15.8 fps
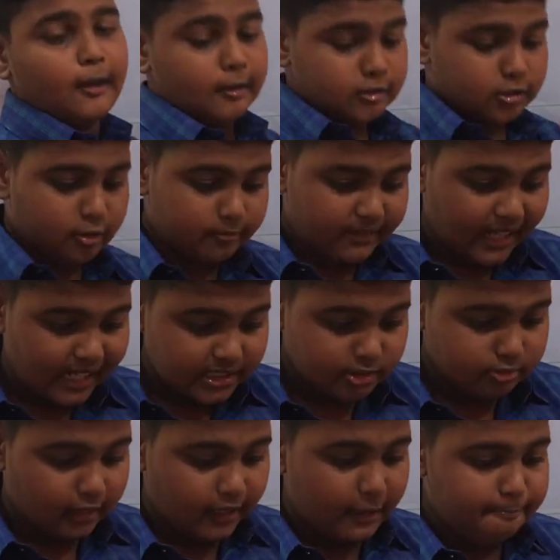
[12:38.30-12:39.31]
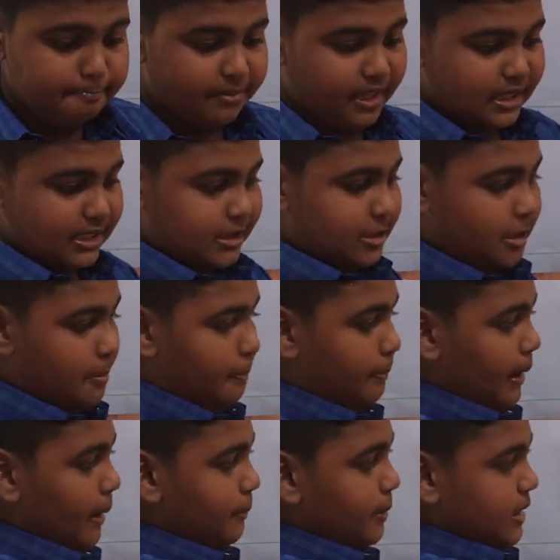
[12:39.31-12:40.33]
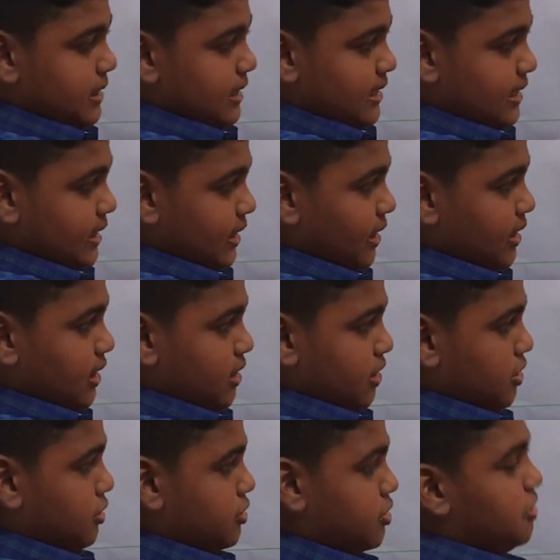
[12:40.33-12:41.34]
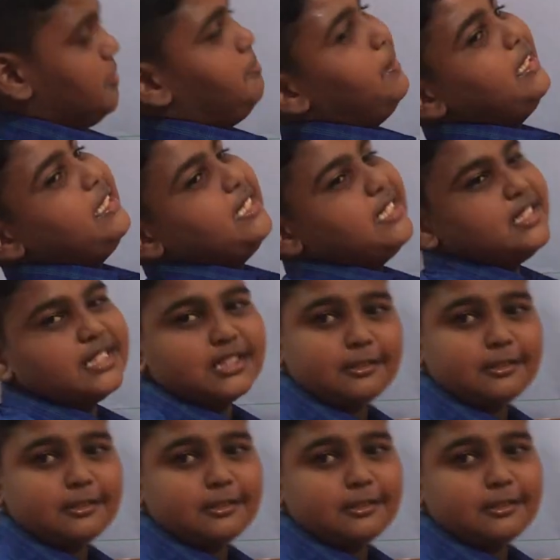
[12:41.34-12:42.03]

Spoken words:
So that's why this paper is teared into two pieces.